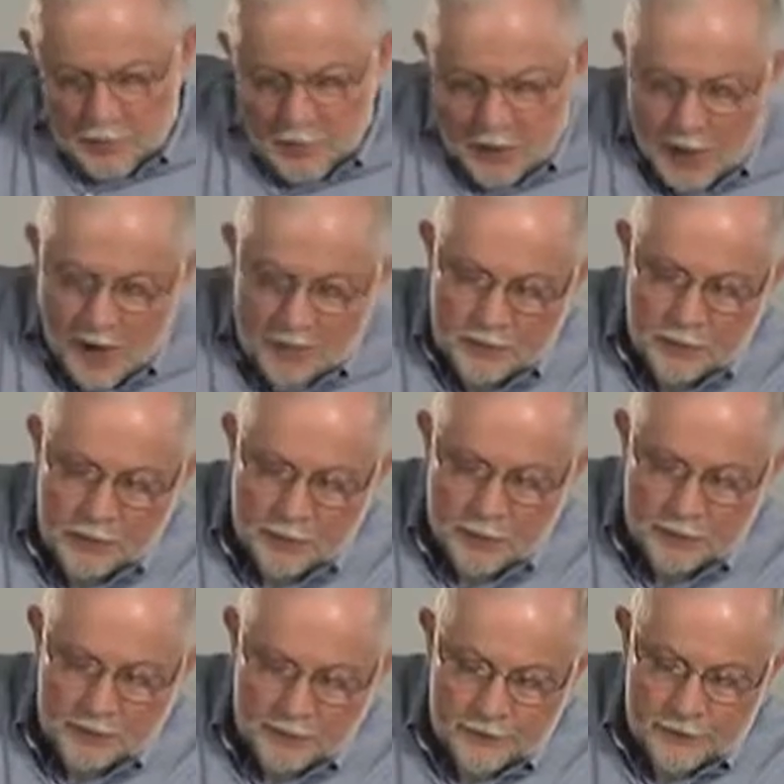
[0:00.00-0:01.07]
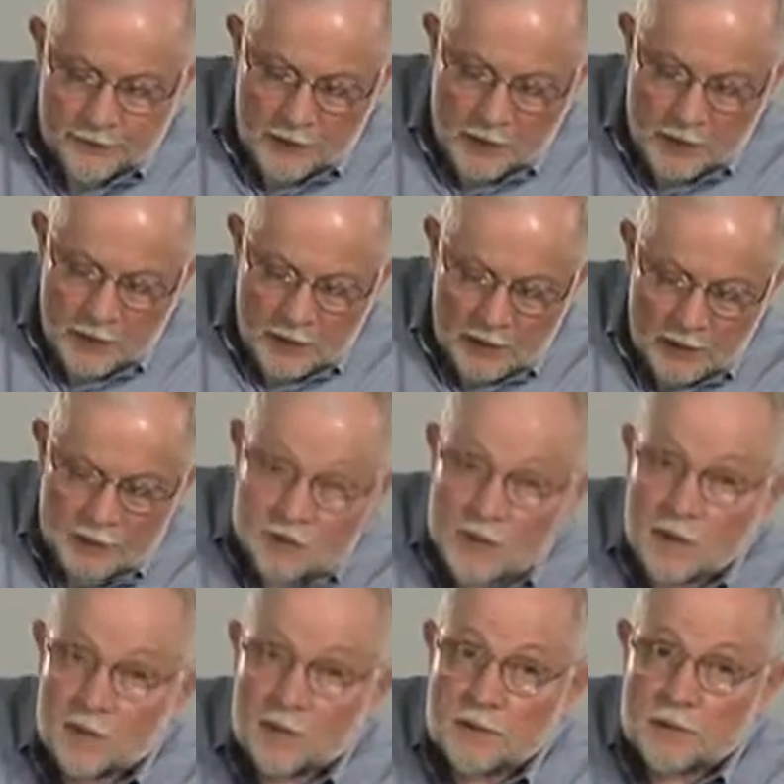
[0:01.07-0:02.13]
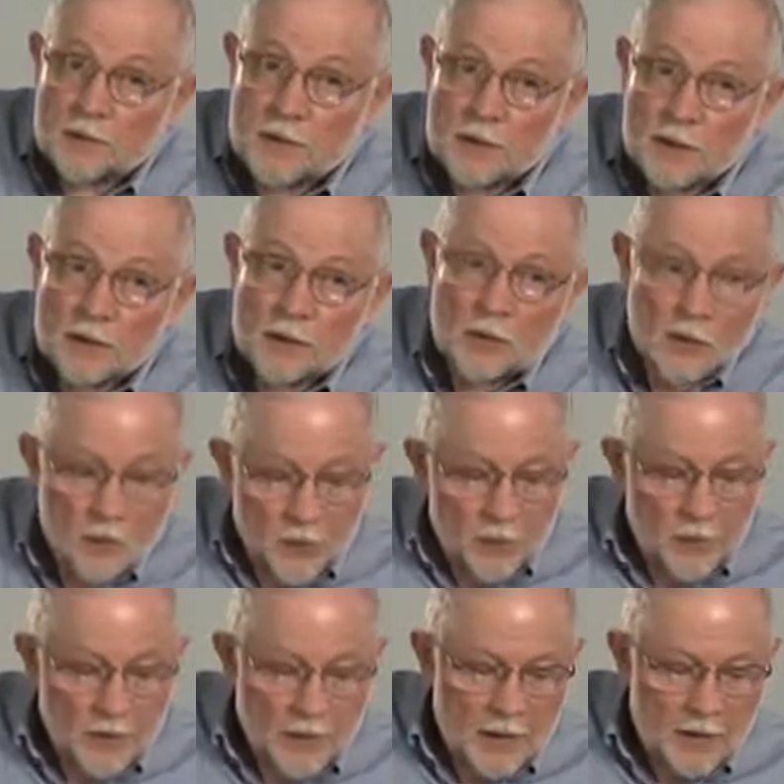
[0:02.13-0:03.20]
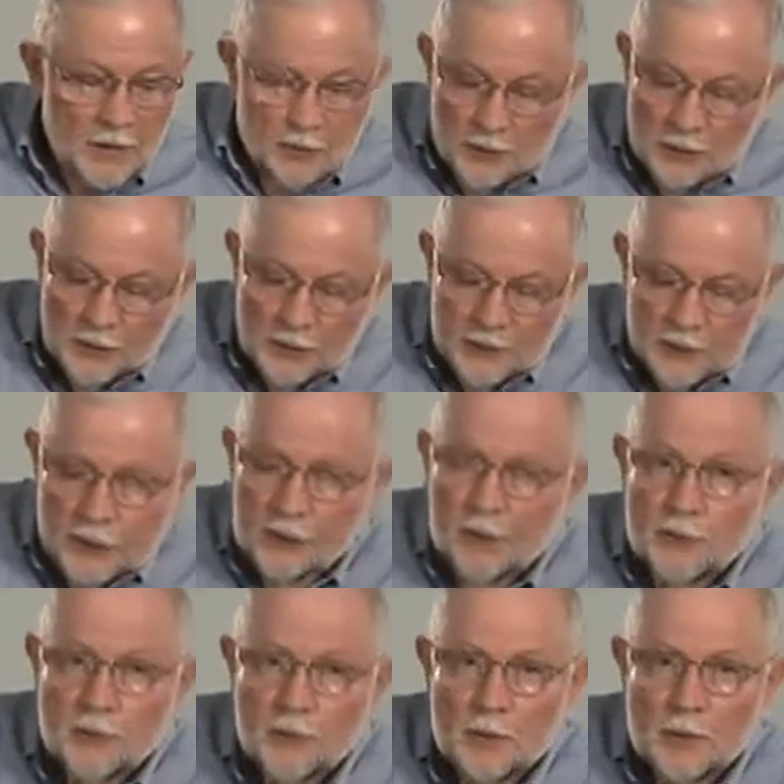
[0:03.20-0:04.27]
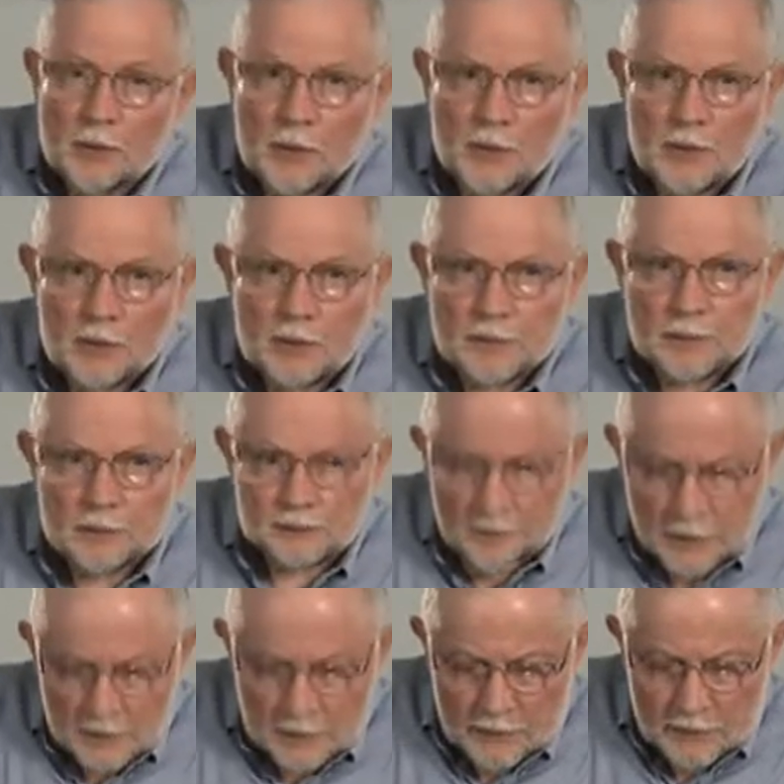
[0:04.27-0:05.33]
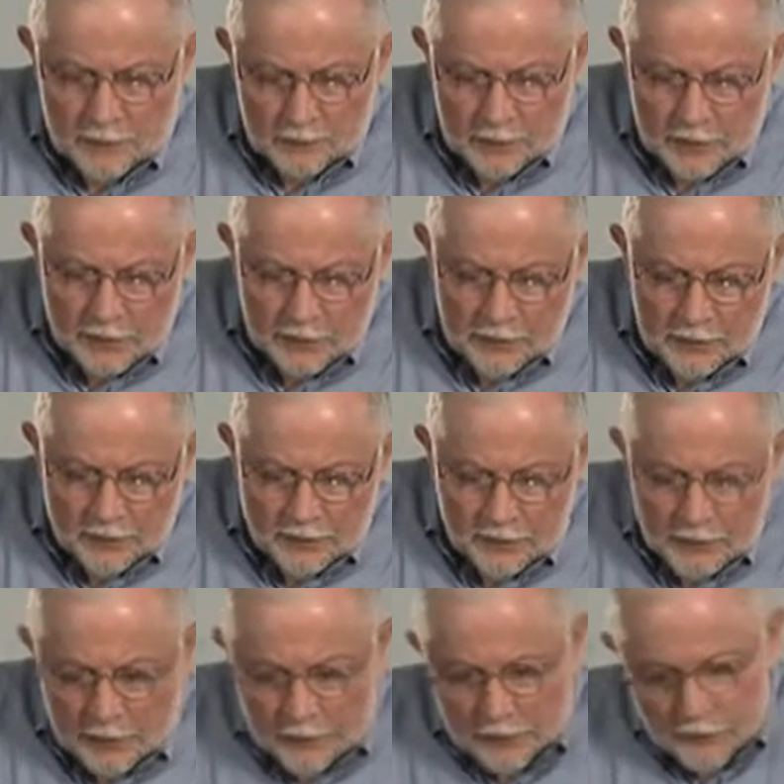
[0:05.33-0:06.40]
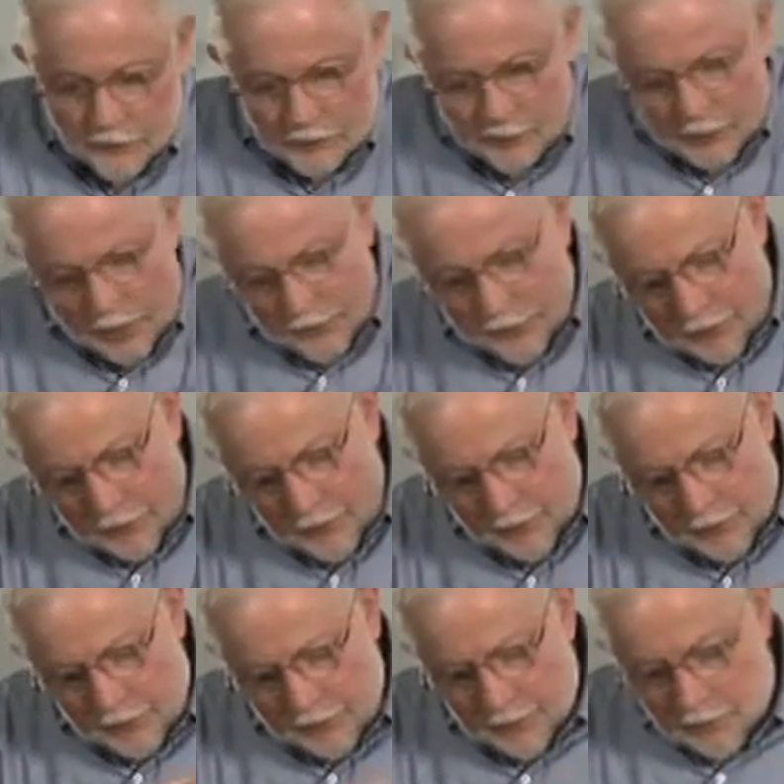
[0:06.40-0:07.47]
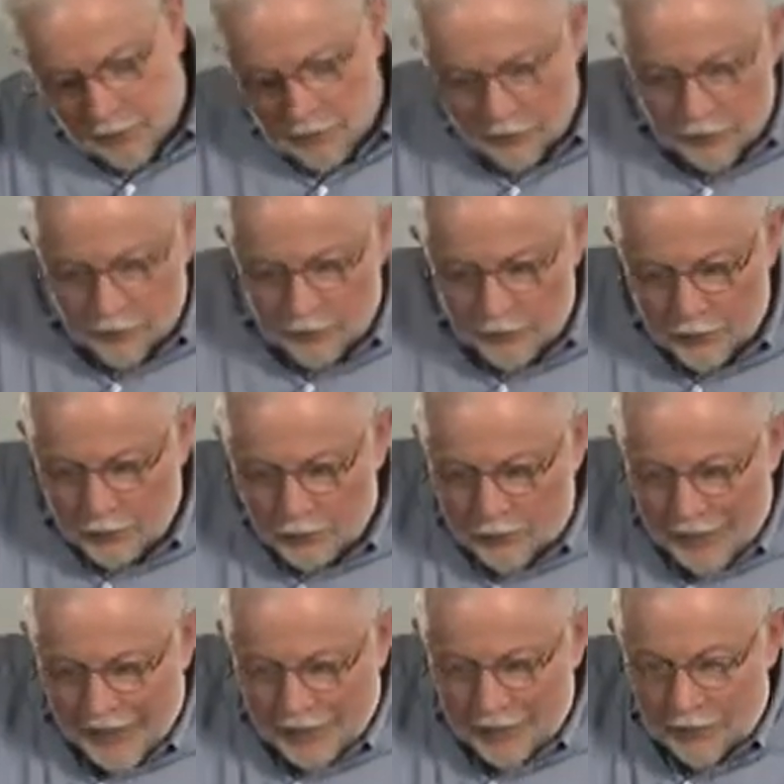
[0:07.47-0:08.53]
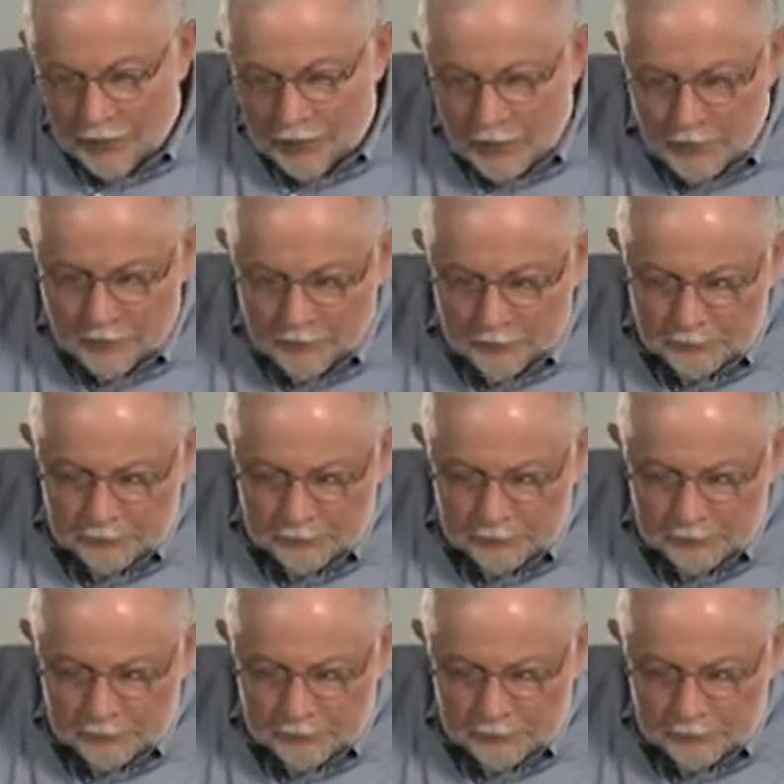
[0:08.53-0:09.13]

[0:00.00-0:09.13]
cap off and check the seat in it without releasing our spring pressure. This is quite an advantage so we don't have to reset the unit when we put it back on